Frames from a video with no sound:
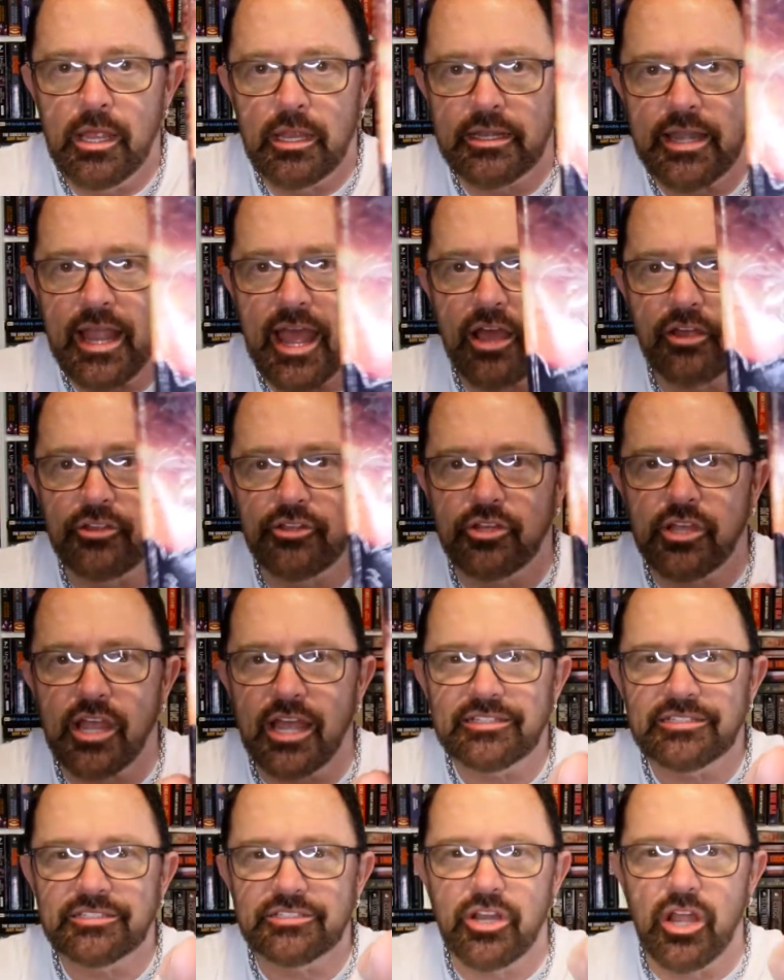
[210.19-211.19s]
Now, you
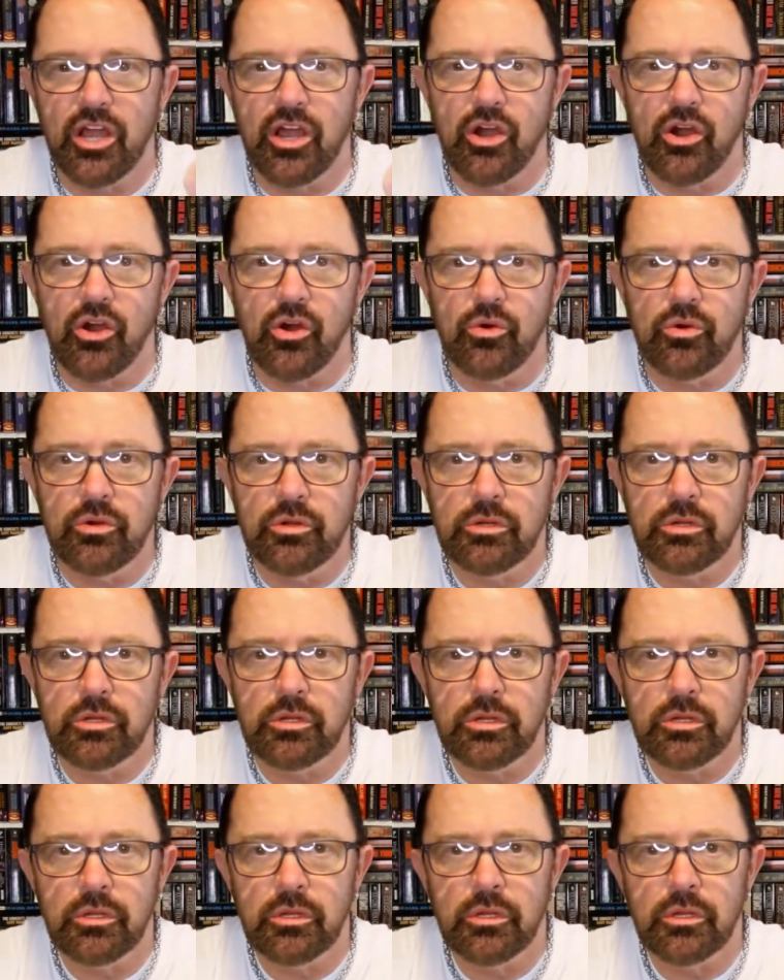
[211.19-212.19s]
guys know
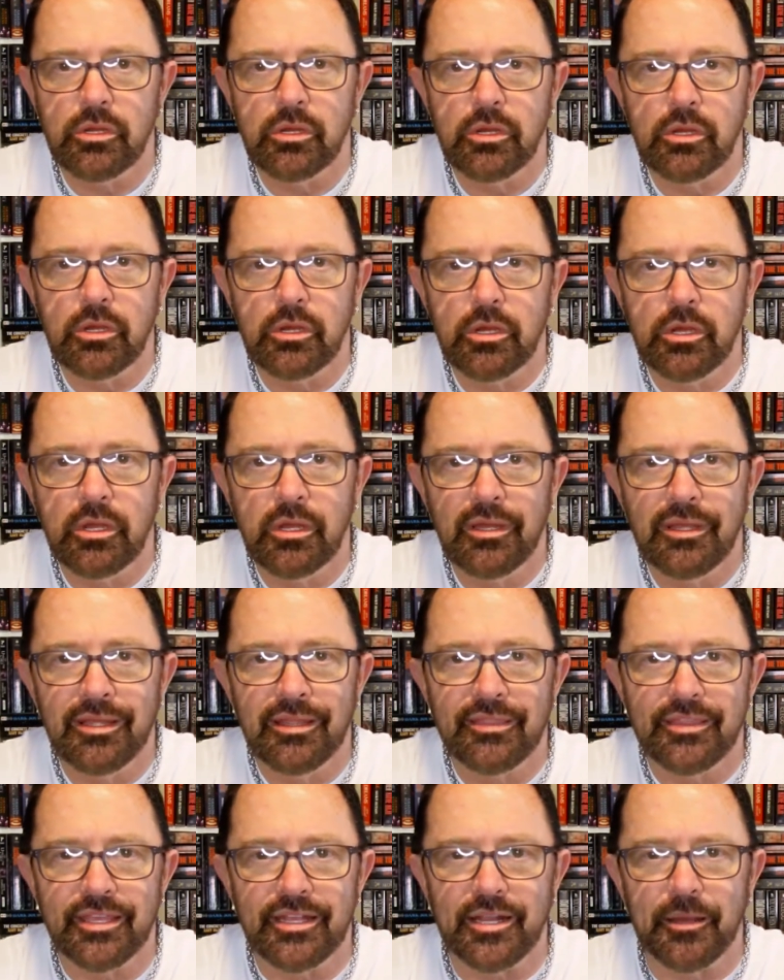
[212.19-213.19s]

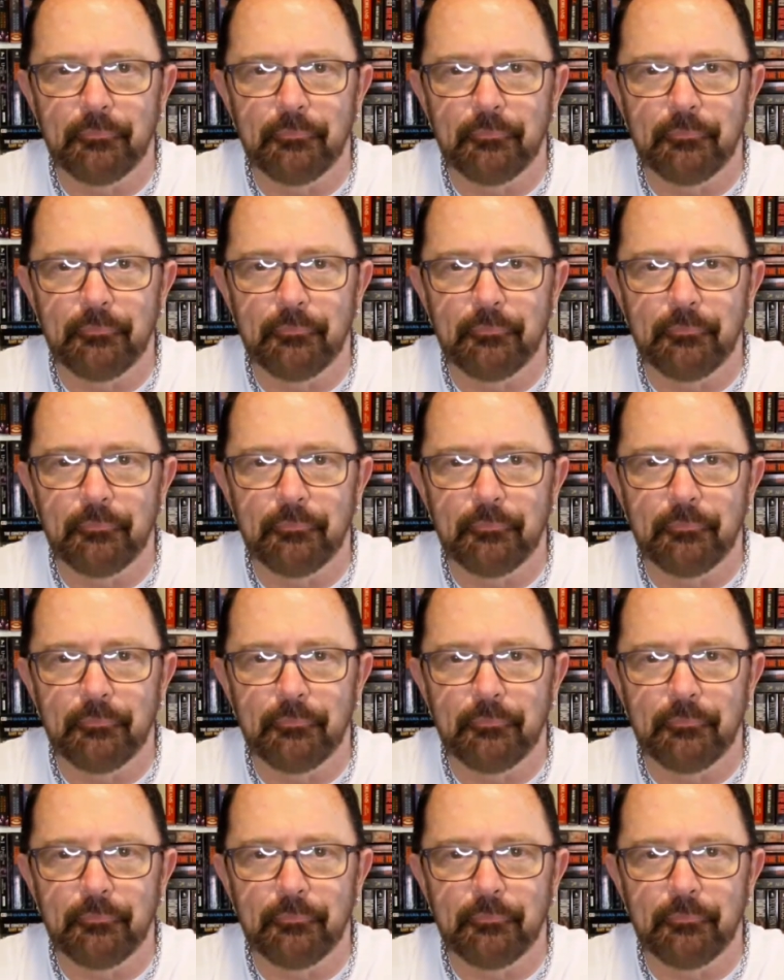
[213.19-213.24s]
that